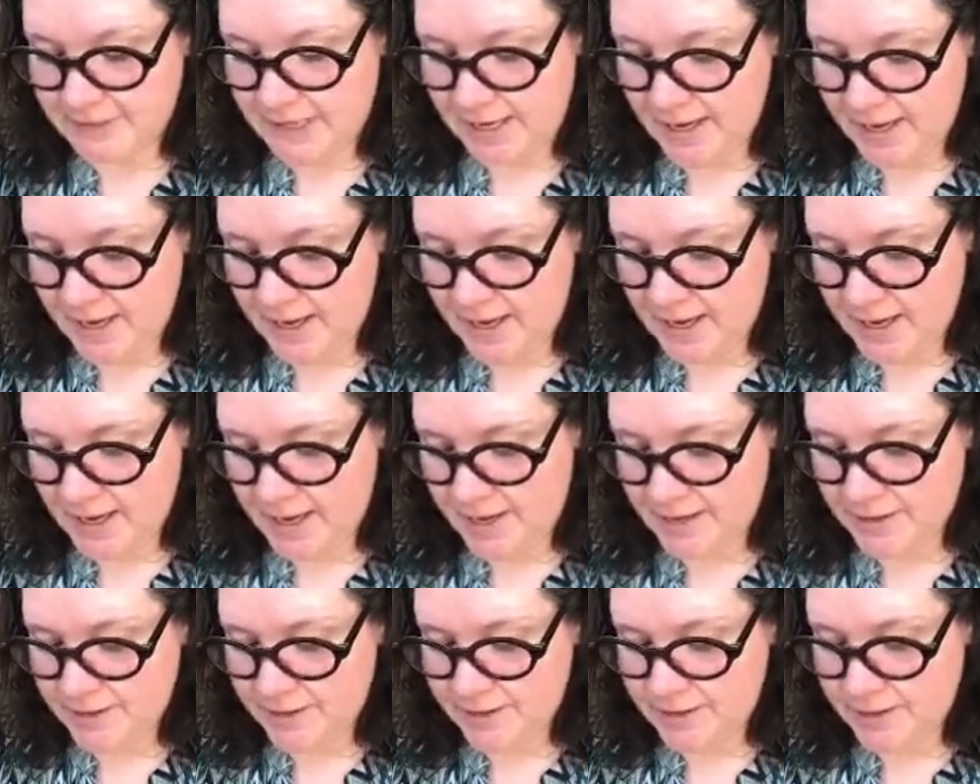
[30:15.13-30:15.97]

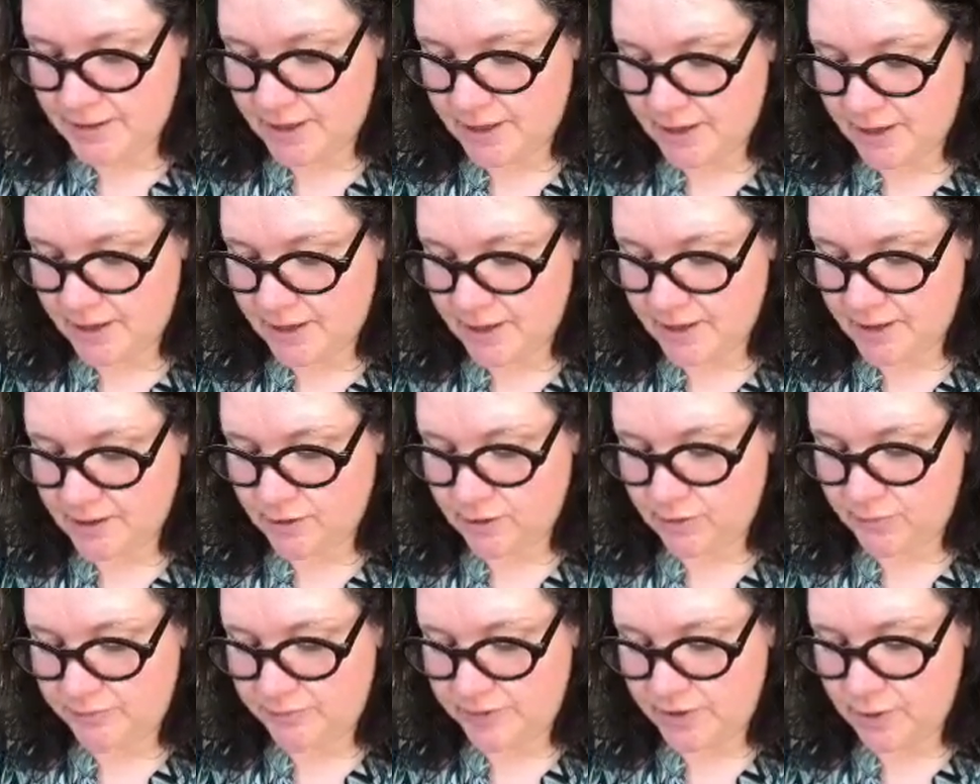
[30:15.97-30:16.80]
and
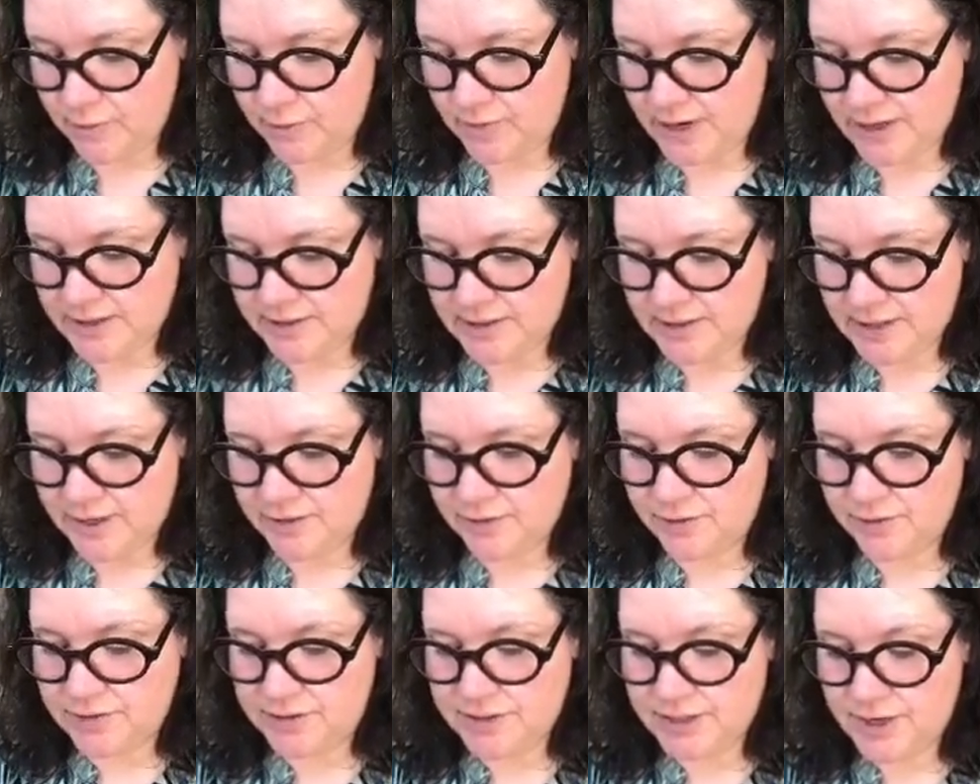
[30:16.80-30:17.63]
hopefully Wednesday,
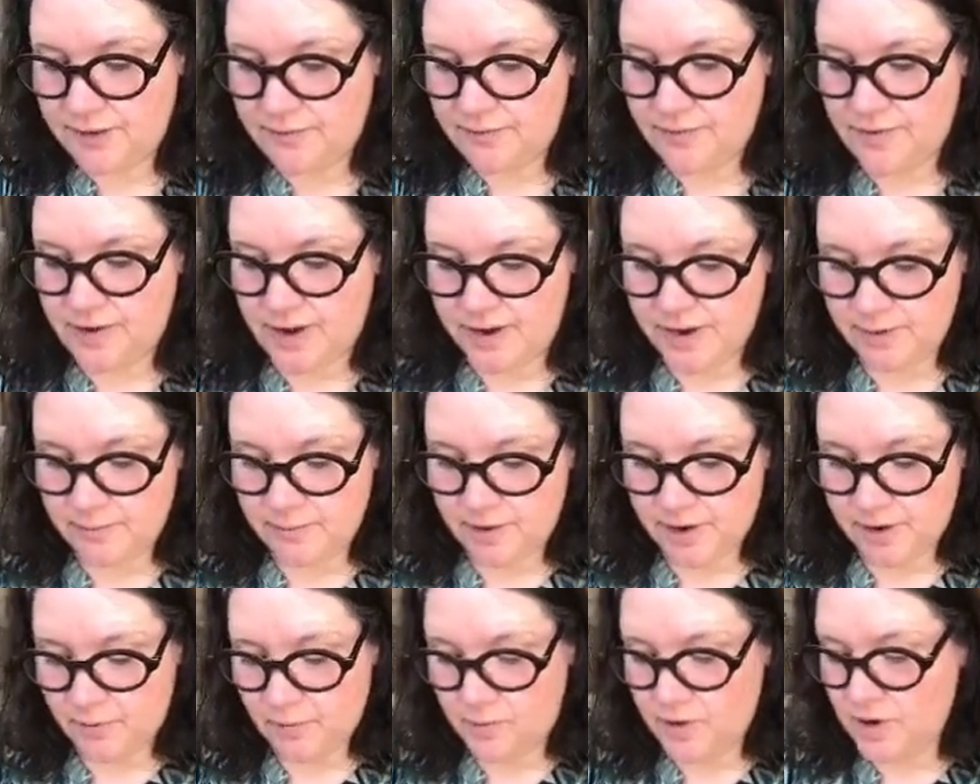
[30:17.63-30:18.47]
Thursday, Friday, we're
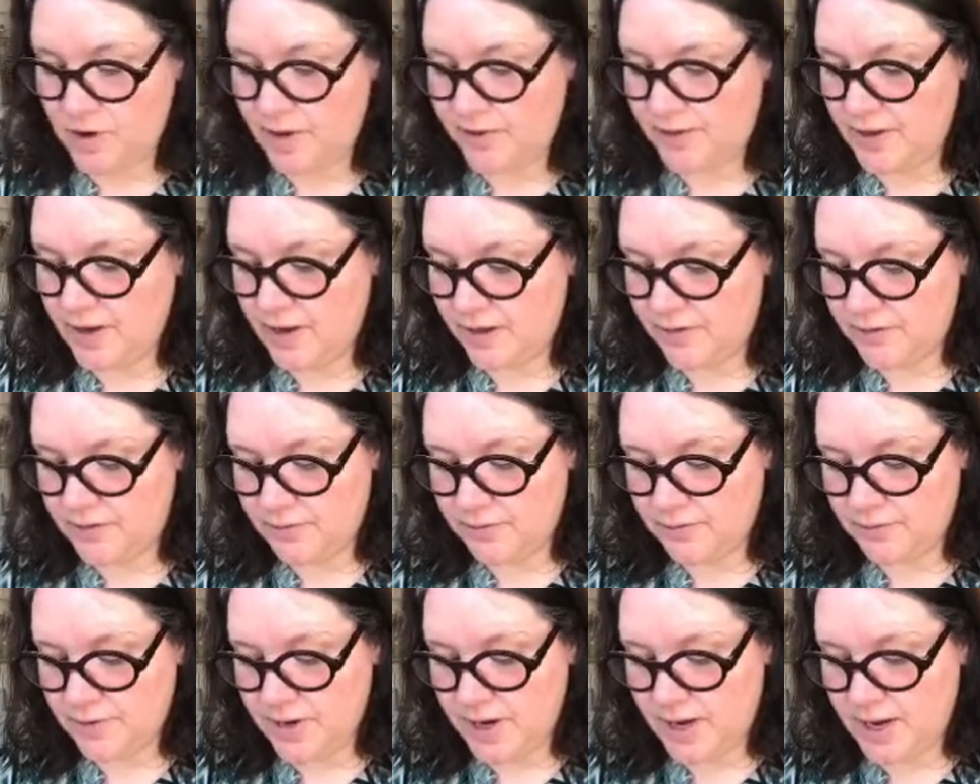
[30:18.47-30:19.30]
going to work on the other
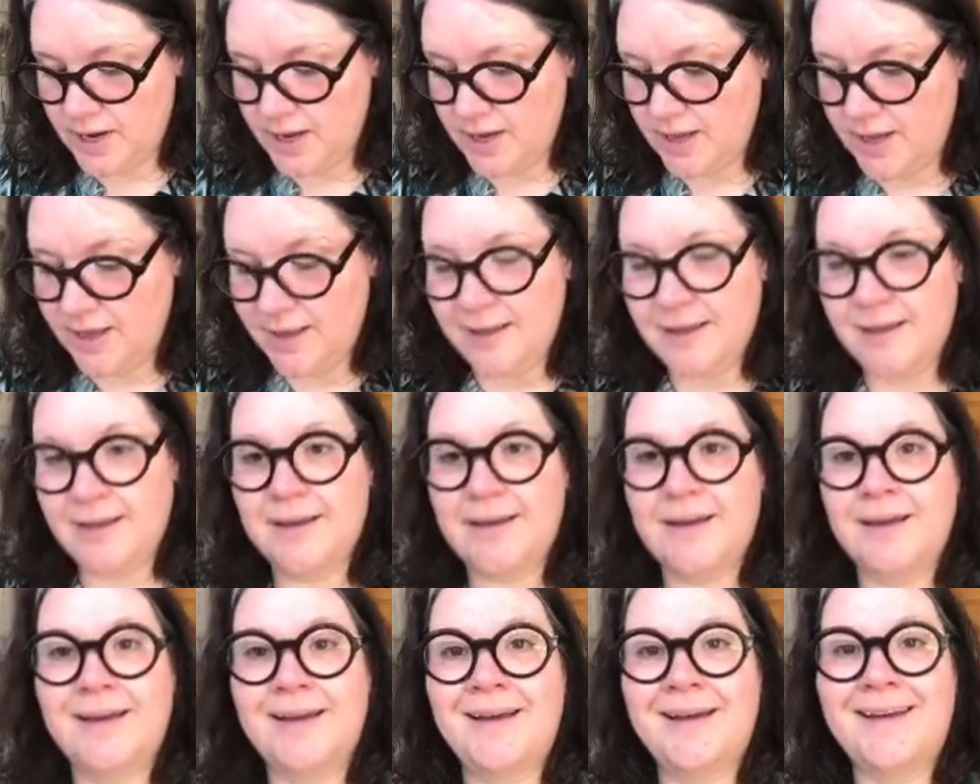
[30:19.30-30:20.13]
3
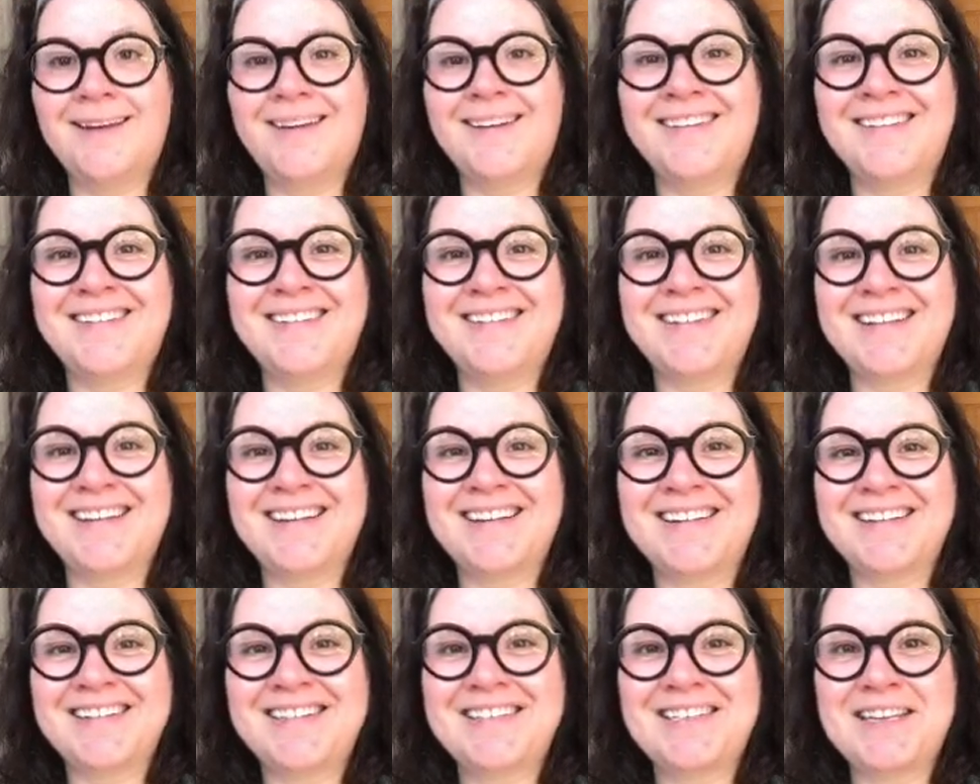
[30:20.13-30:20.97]
and
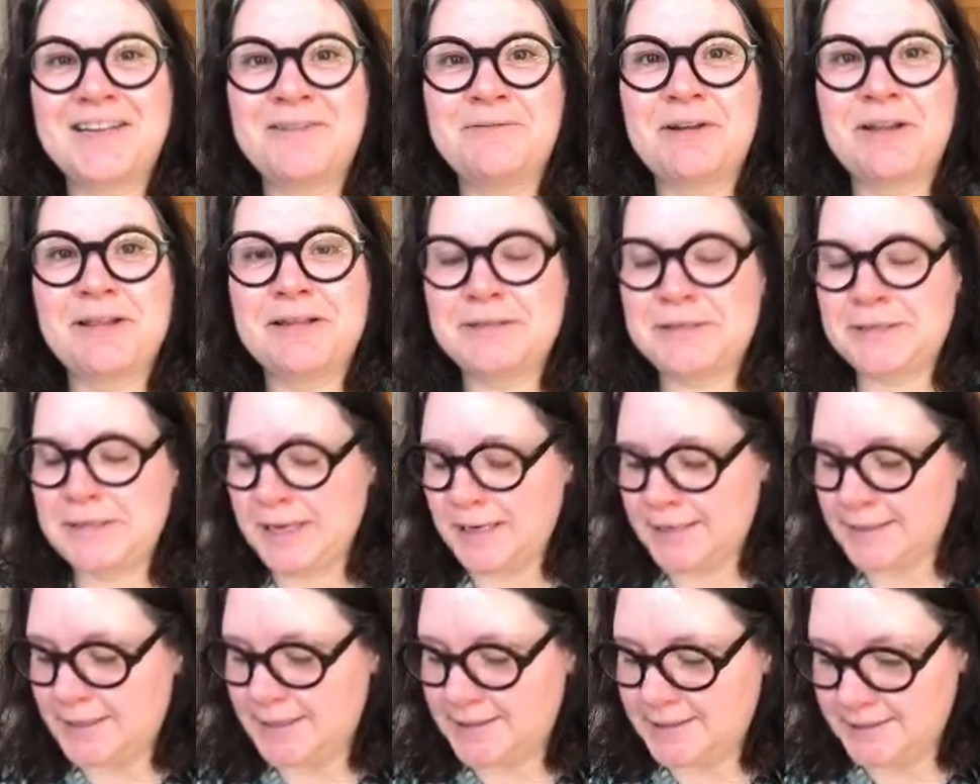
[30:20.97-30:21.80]
see where this
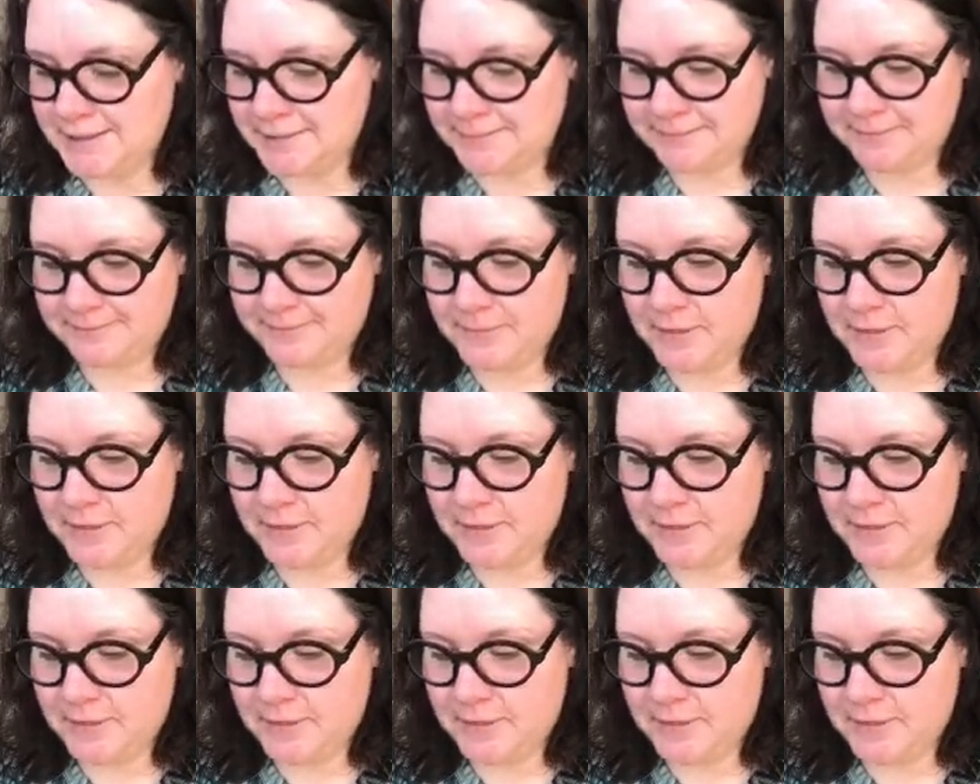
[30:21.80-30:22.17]
takes us.